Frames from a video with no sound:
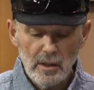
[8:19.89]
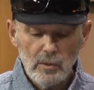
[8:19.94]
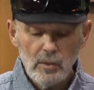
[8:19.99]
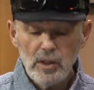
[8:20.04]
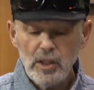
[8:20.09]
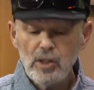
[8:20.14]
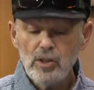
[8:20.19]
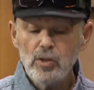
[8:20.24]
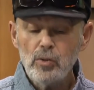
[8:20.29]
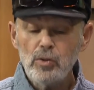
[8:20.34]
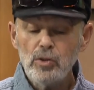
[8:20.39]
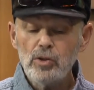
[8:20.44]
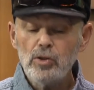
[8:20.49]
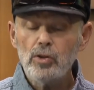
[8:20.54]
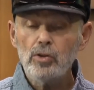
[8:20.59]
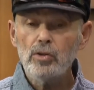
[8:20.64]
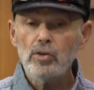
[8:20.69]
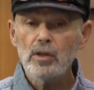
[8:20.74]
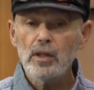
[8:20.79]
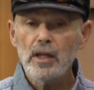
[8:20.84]
We need to
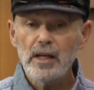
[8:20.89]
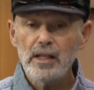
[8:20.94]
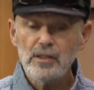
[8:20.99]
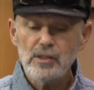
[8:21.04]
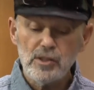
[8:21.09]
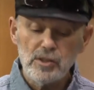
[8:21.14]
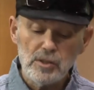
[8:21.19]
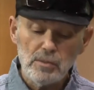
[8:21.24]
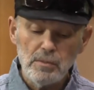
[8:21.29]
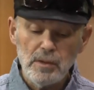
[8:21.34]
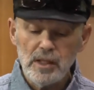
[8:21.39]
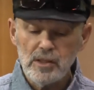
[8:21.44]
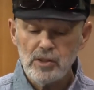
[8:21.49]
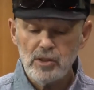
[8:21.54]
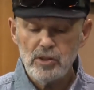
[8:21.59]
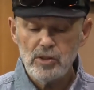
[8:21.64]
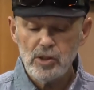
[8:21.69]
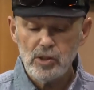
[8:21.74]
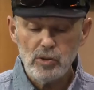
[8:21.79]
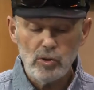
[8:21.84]
internalize its
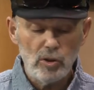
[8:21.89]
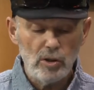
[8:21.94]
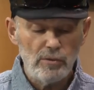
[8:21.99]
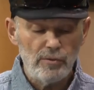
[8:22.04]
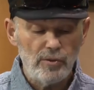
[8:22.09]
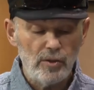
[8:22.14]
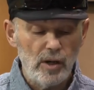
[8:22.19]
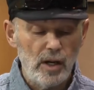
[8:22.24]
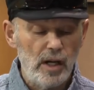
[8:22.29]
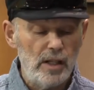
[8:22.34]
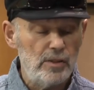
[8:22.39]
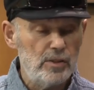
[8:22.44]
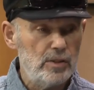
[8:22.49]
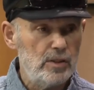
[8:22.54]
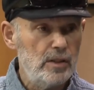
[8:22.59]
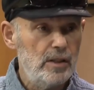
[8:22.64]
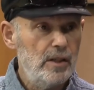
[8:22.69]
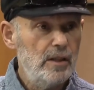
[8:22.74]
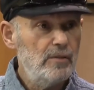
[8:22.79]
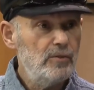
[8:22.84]
message in order for
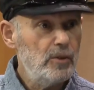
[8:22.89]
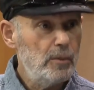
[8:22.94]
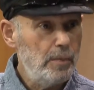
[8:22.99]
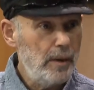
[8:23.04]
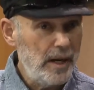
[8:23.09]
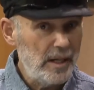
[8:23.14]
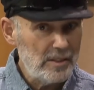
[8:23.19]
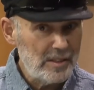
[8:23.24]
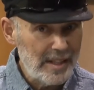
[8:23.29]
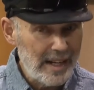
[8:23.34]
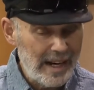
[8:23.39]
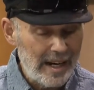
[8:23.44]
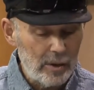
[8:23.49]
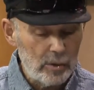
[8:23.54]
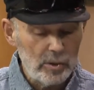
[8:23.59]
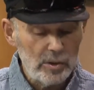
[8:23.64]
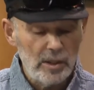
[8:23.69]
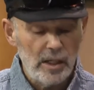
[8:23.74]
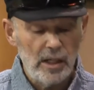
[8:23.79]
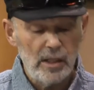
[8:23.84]
us to pass
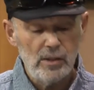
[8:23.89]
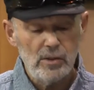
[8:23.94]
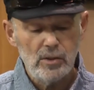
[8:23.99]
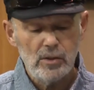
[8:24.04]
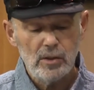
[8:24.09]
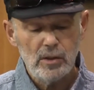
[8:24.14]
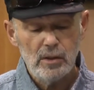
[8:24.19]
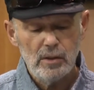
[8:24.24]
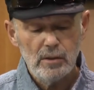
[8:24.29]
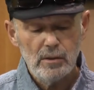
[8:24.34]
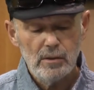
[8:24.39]
our test.